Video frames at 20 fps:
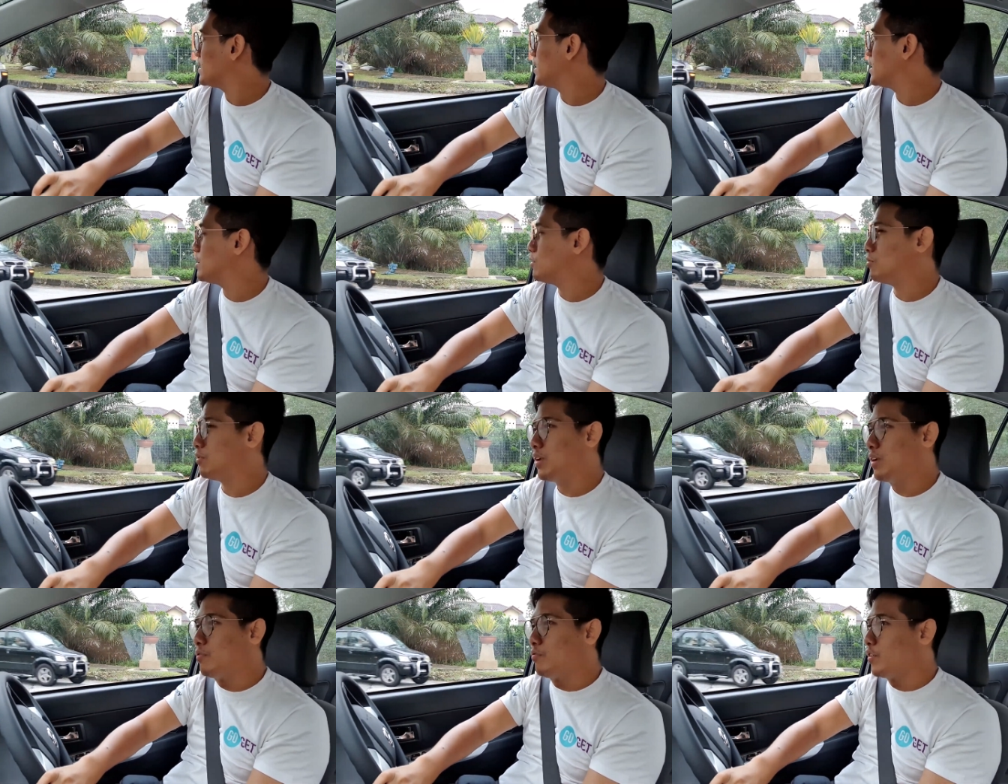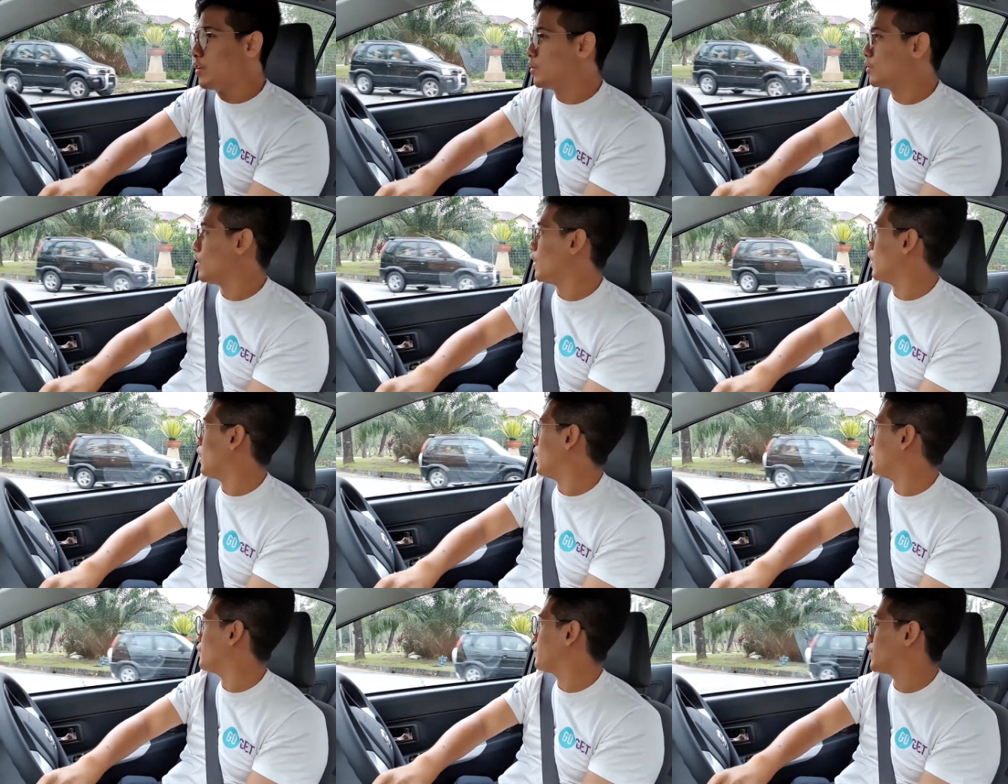the review
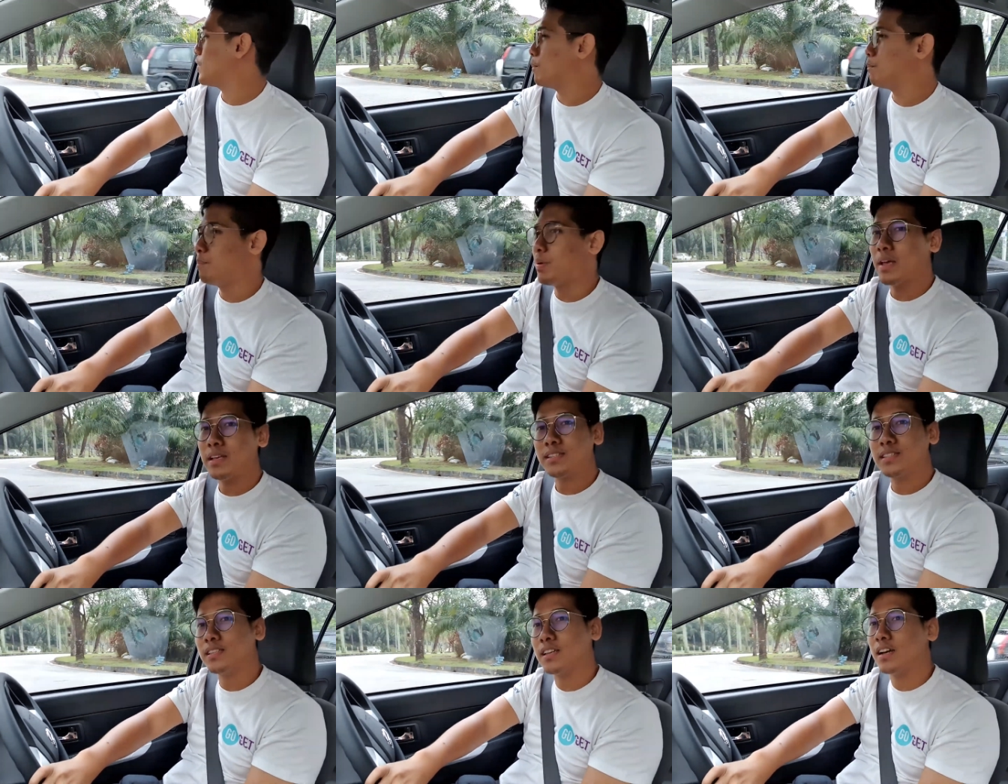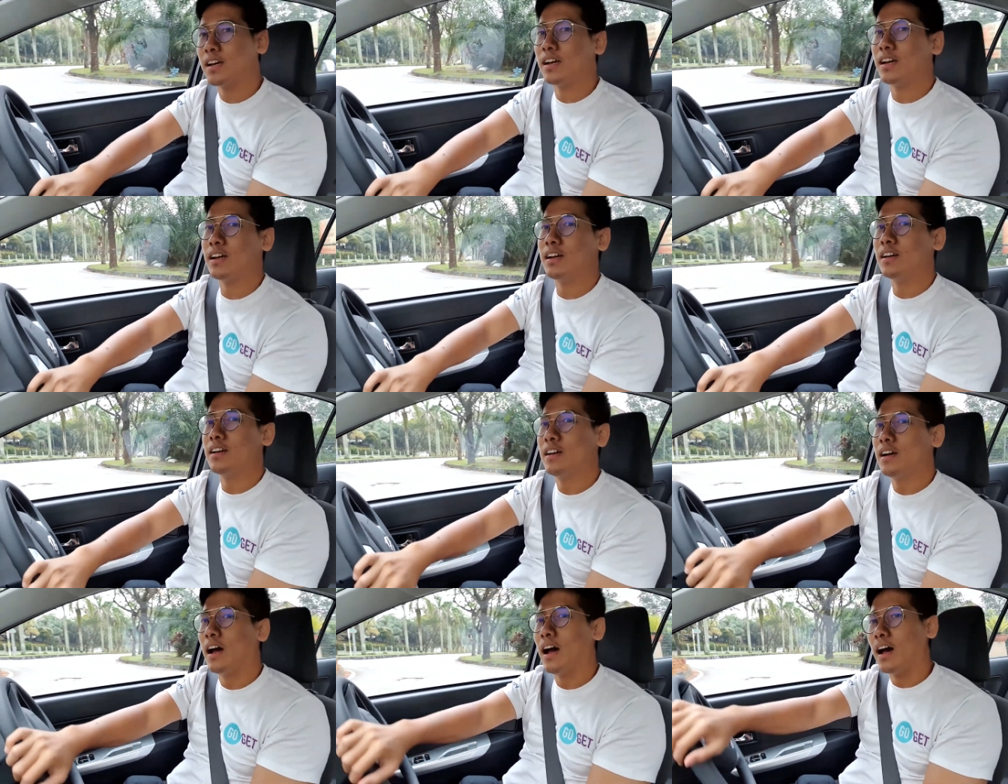of the Bezza.
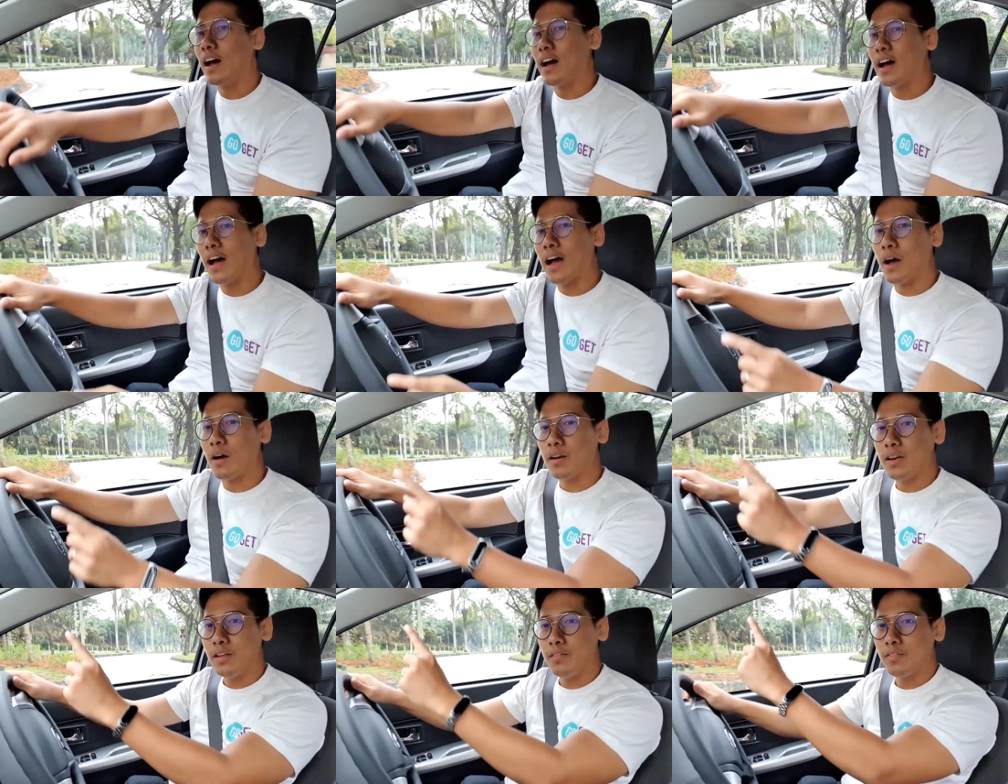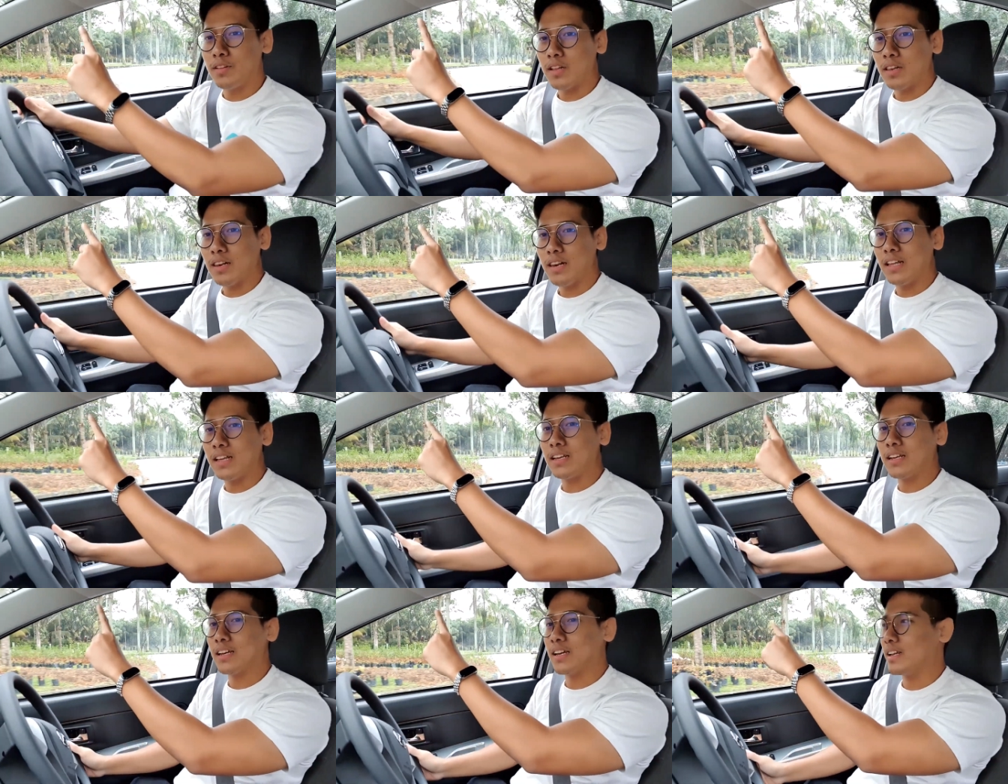I'll leave the
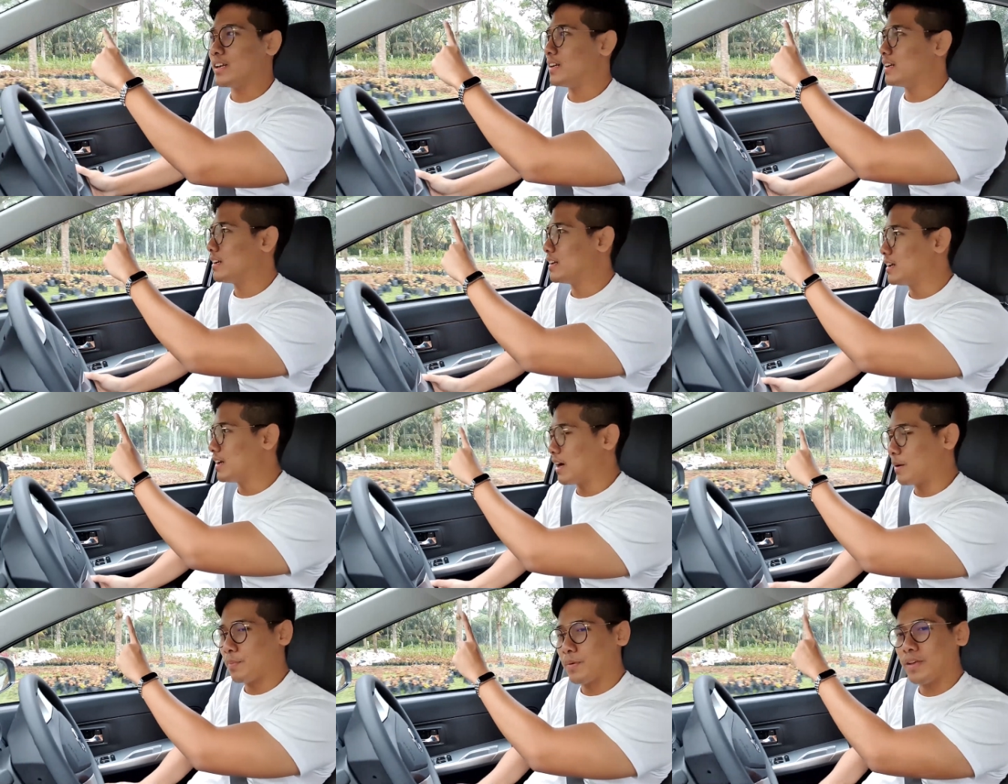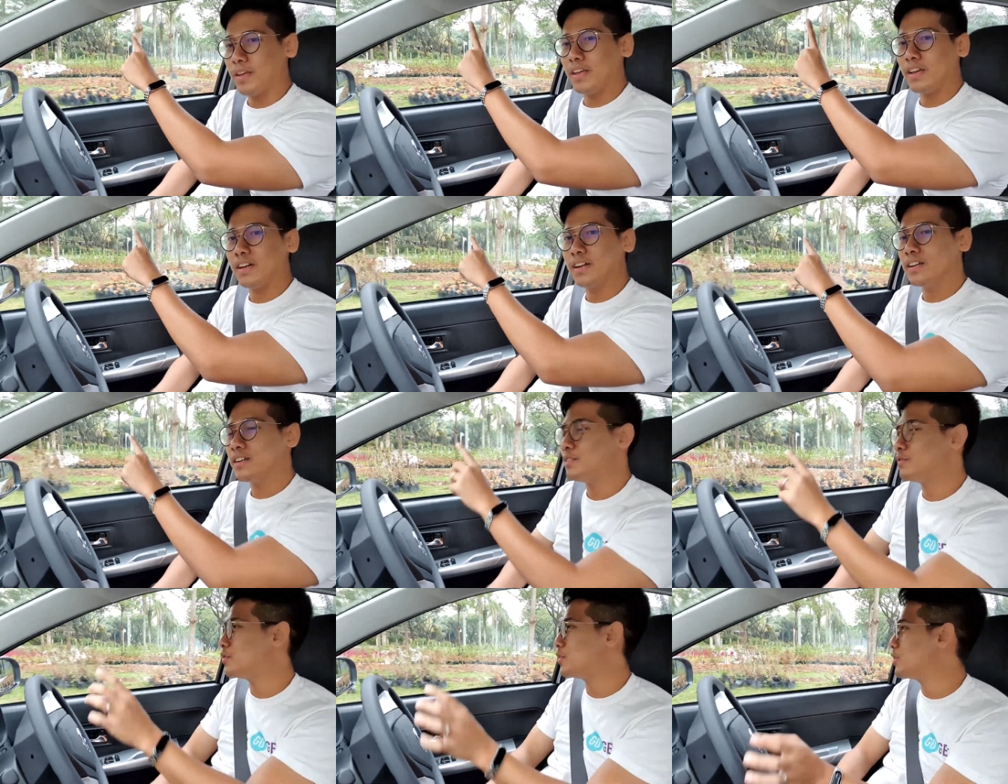link up
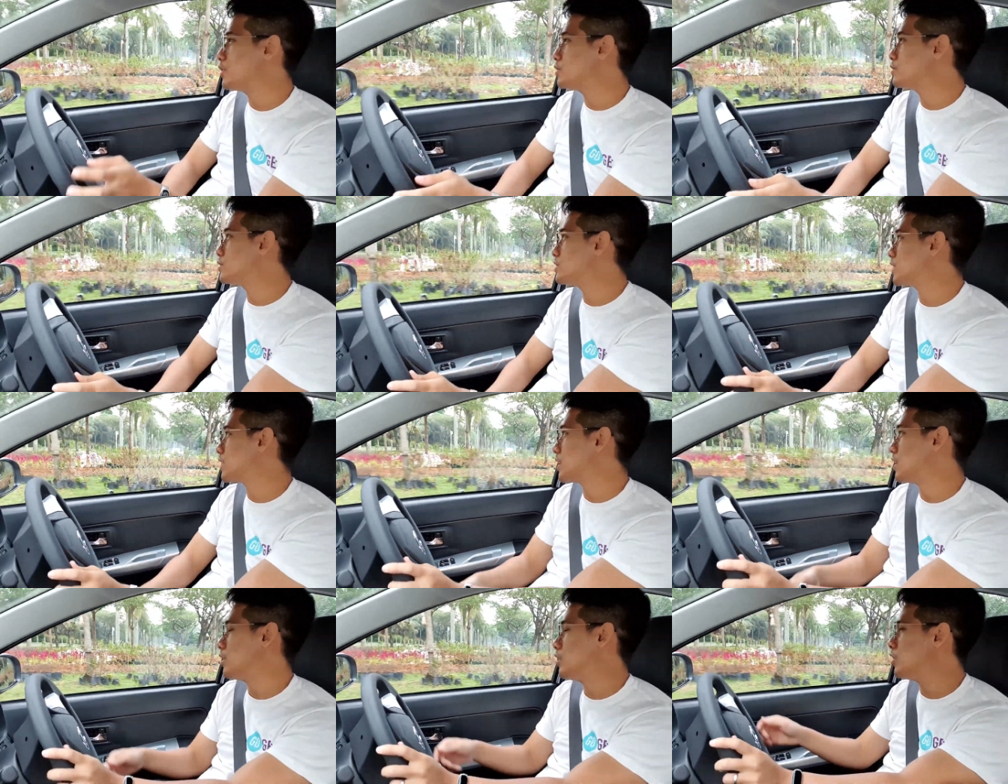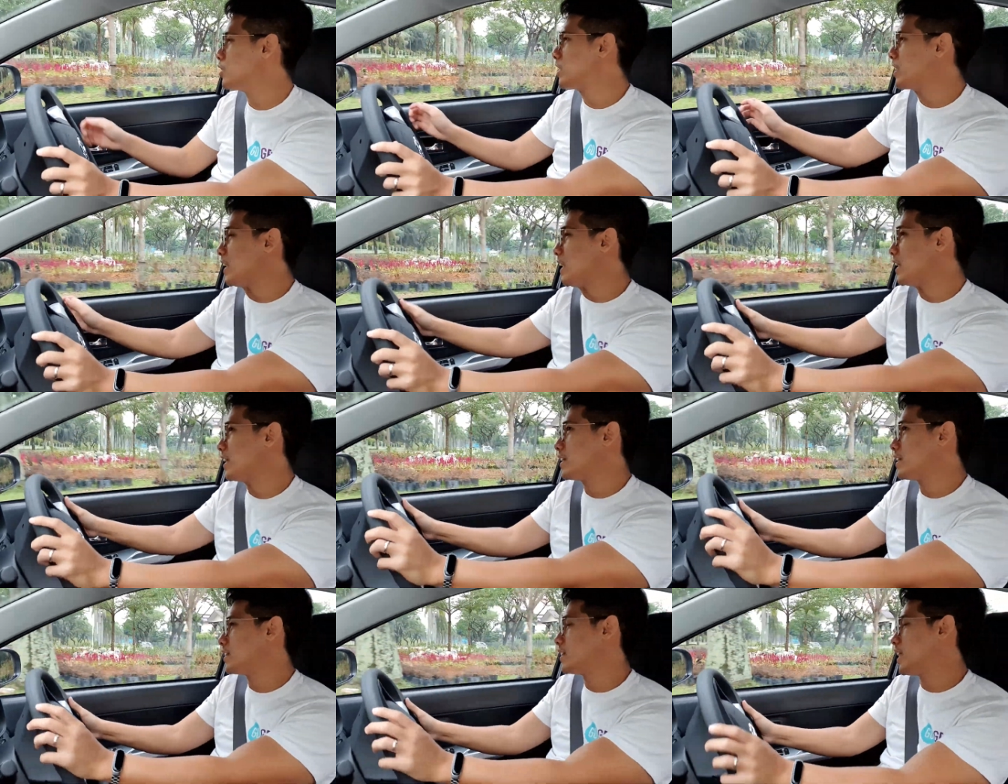here for you to take a look
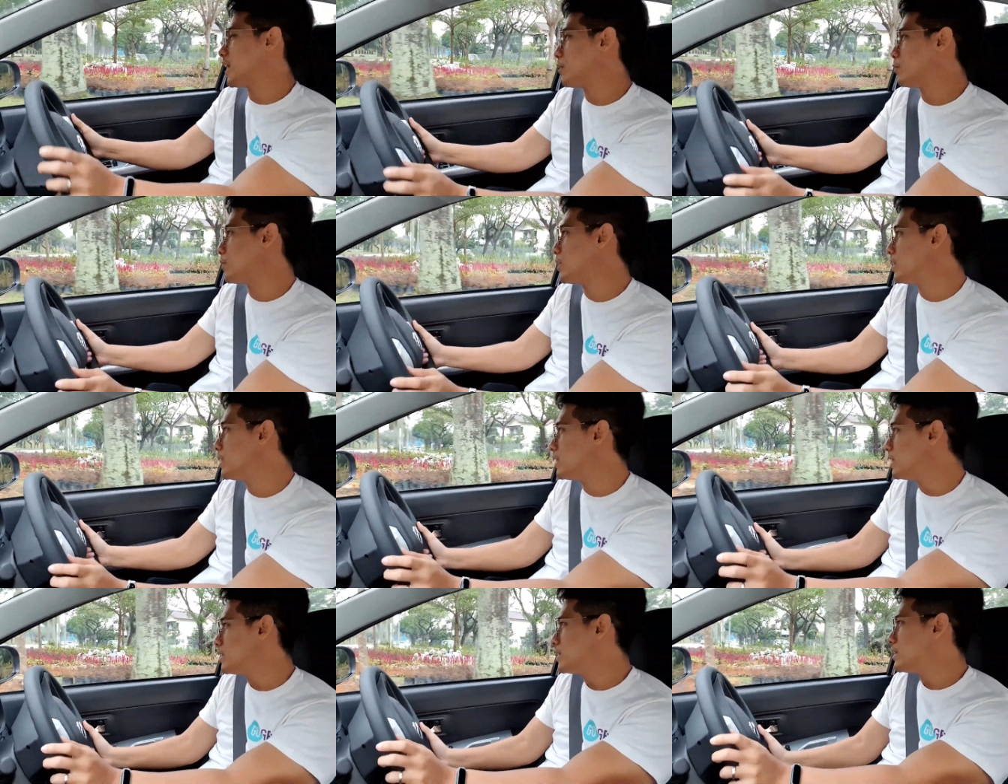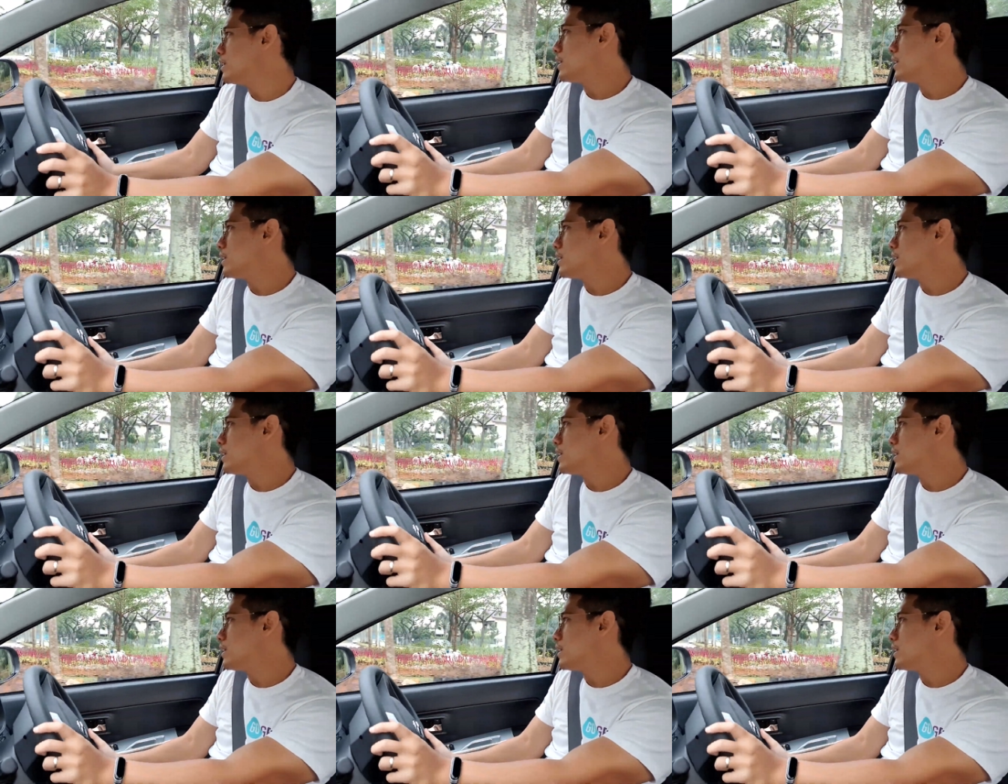at that one.